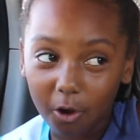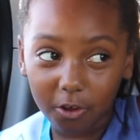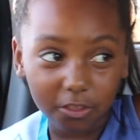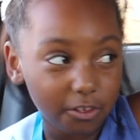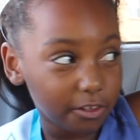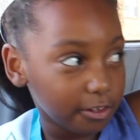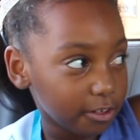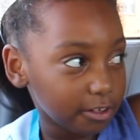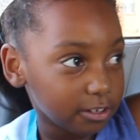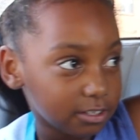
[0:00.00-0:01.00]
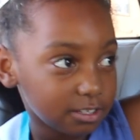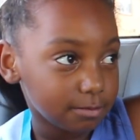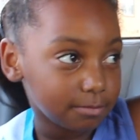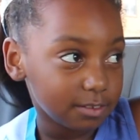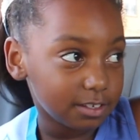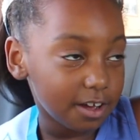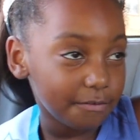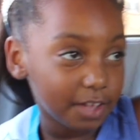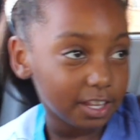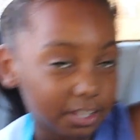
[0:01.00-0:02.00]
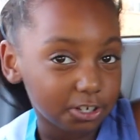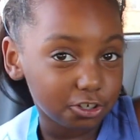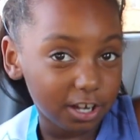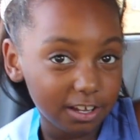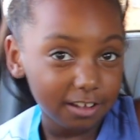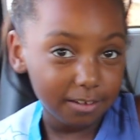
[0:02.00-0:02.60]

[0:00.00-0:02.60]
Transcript: all the stuff in the trunk.